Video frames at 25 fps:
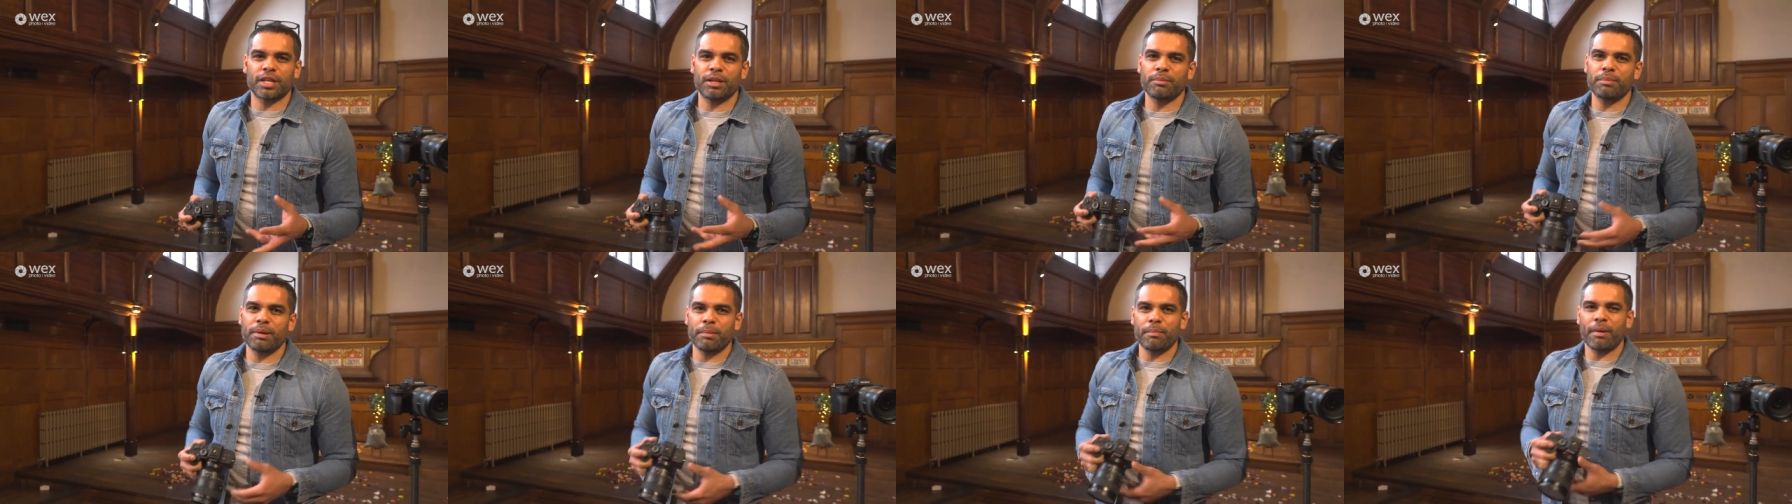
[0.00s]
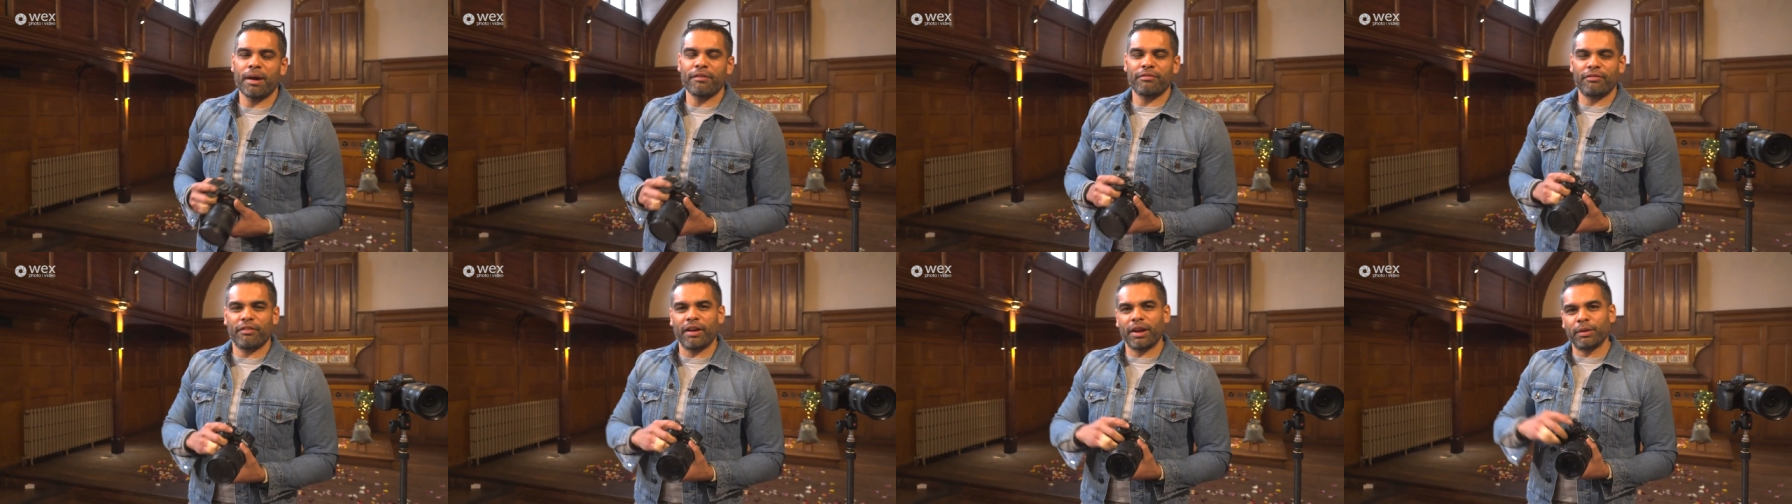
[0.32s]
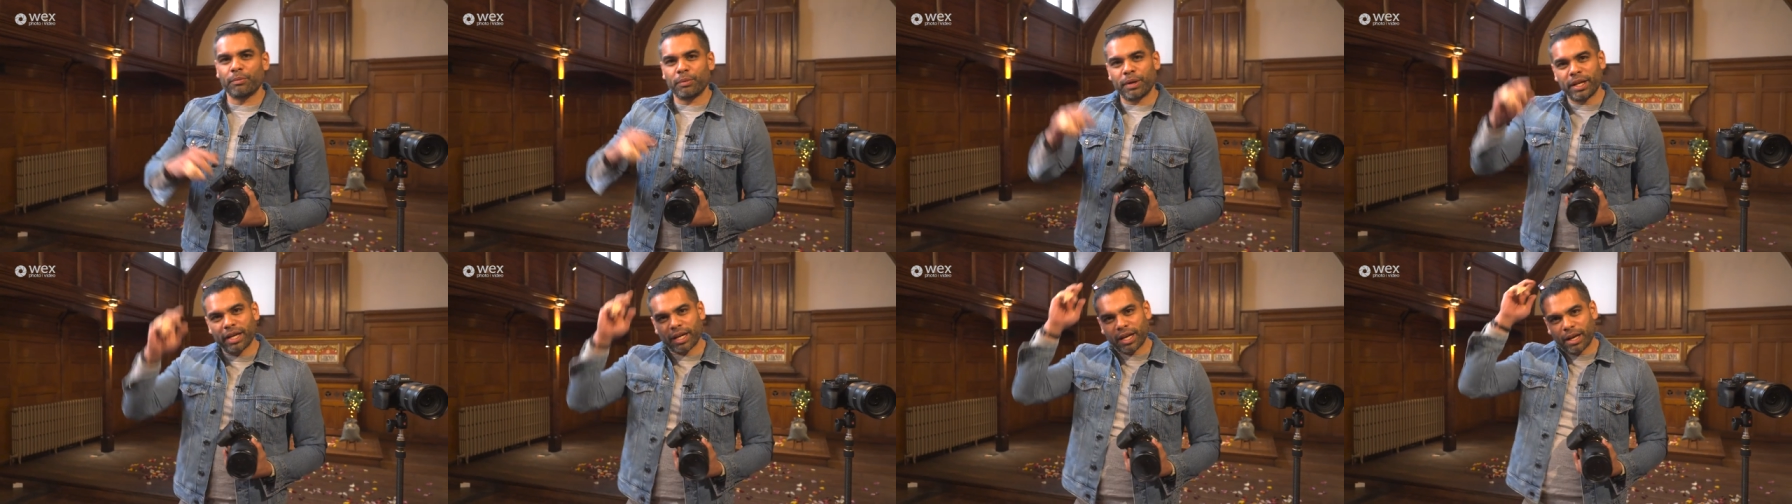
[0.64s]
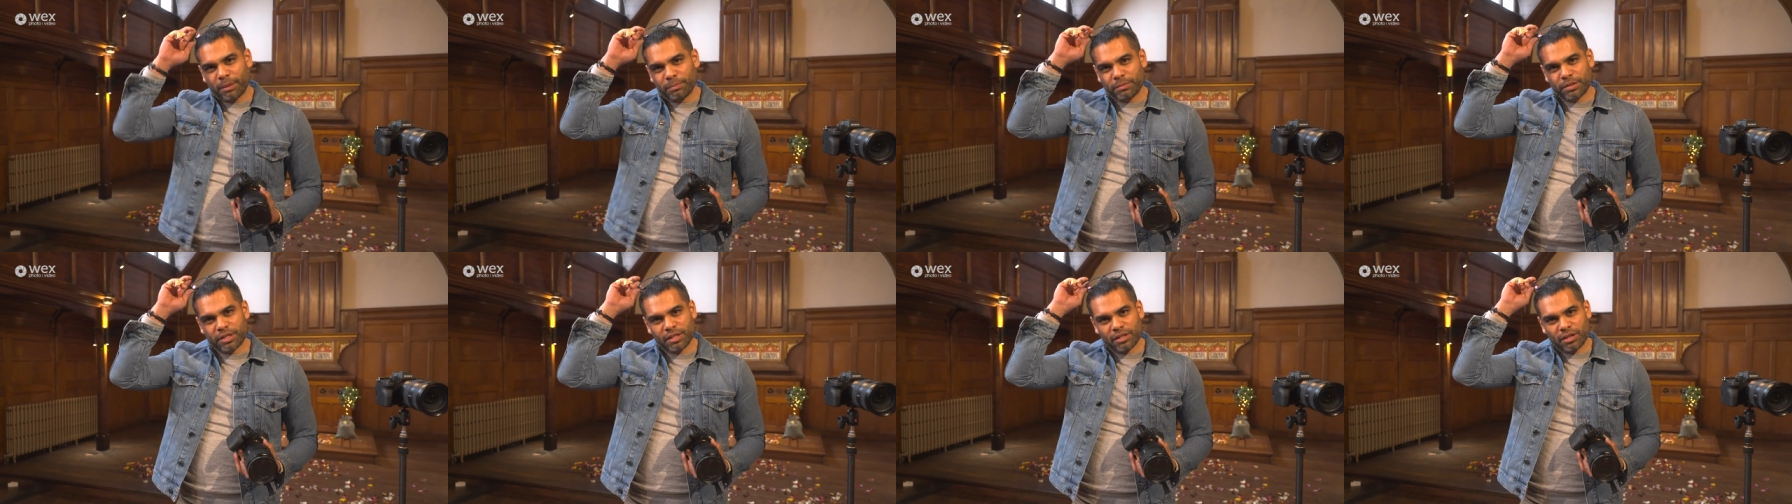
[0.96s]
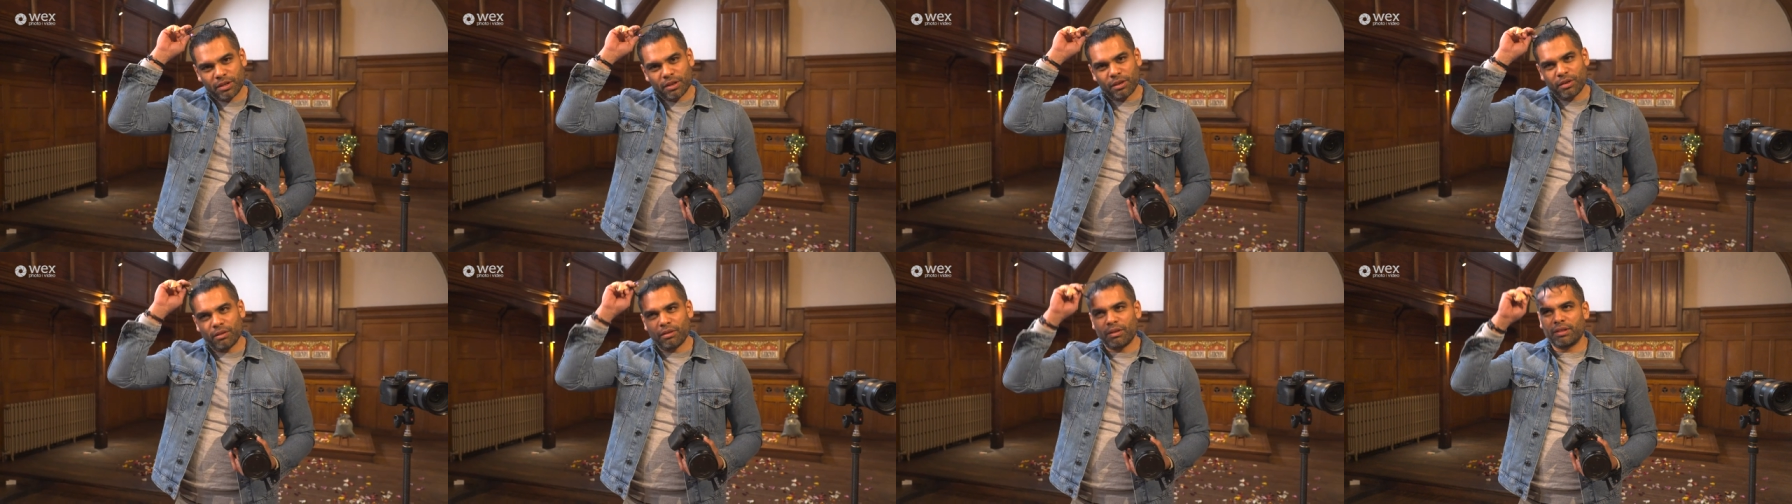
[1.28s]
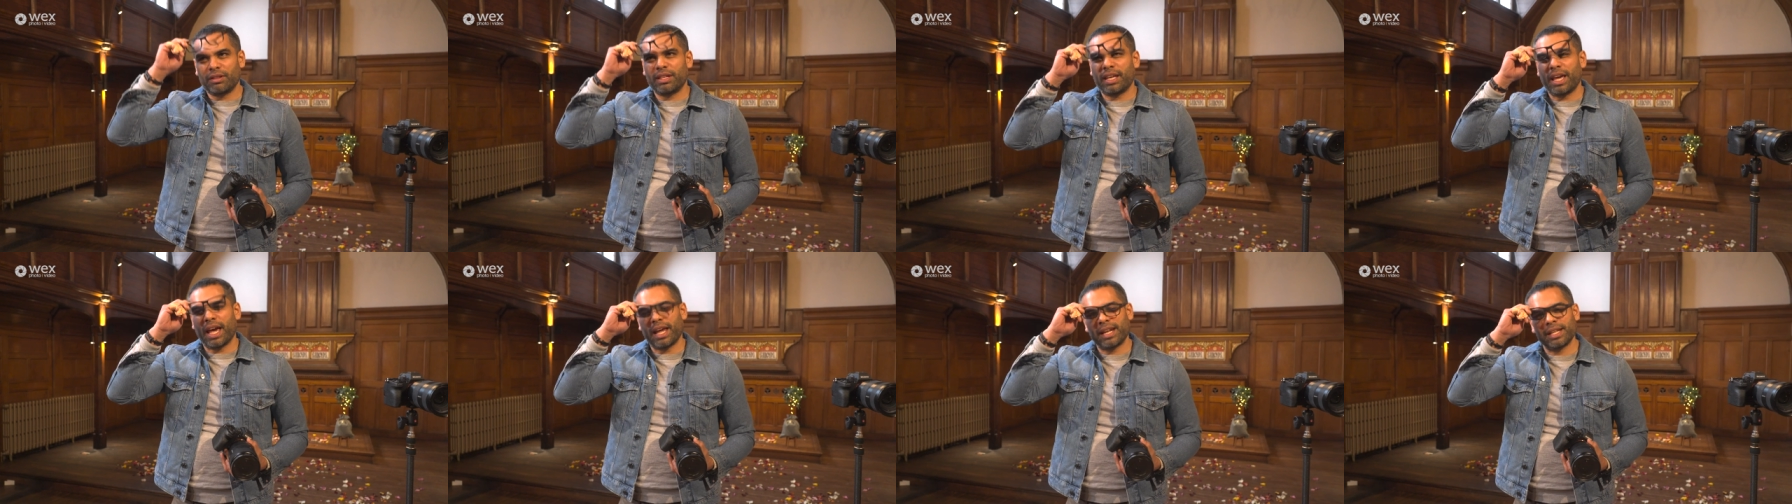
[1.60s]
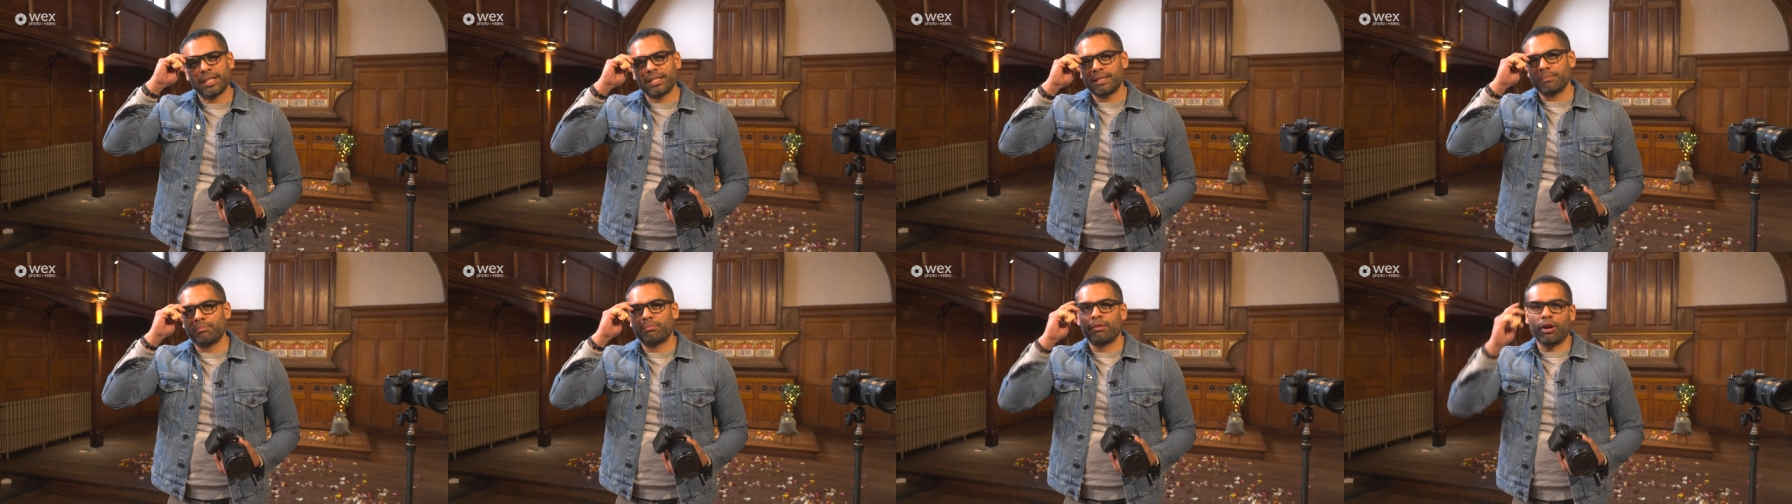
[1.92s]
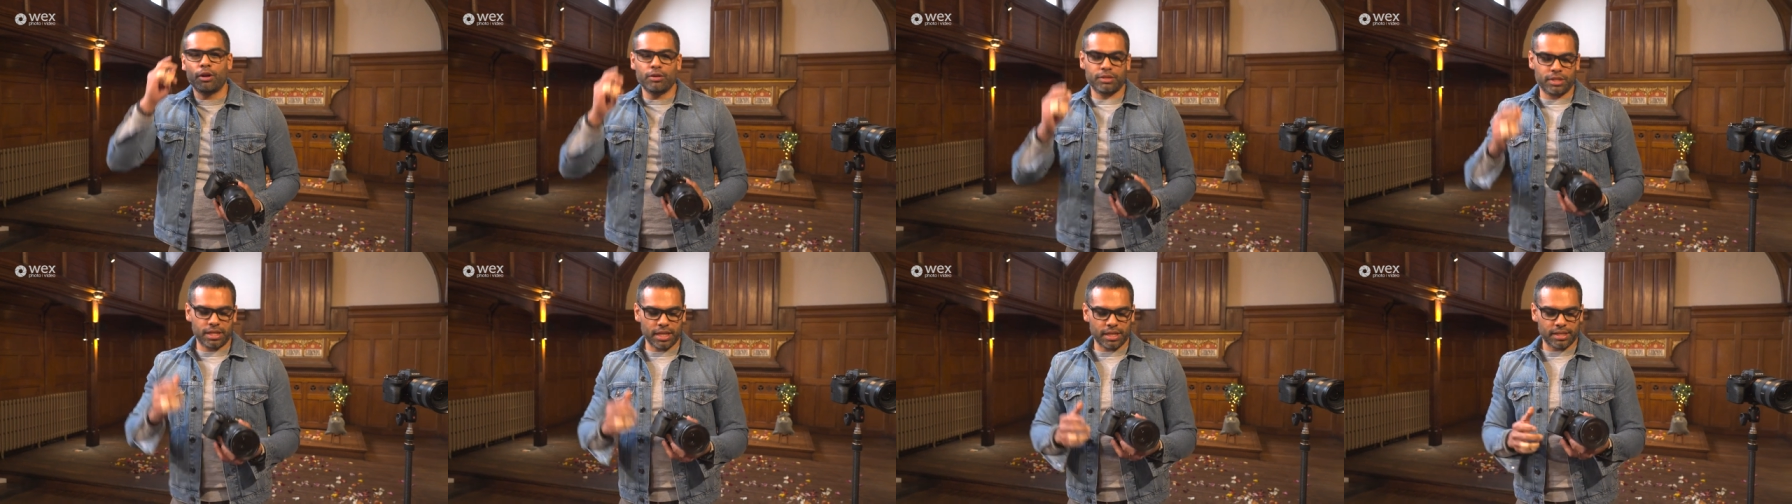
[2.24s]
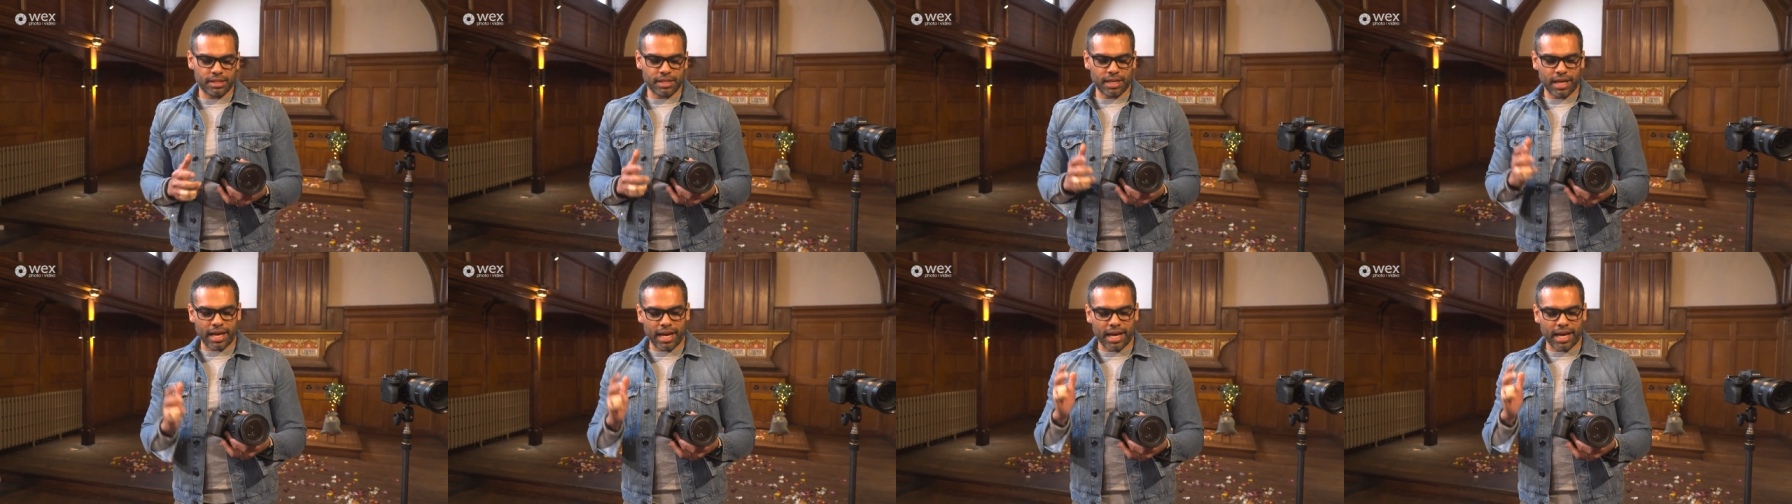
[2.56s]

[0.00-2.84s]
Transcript: going to be my friend when it comes to the editing process,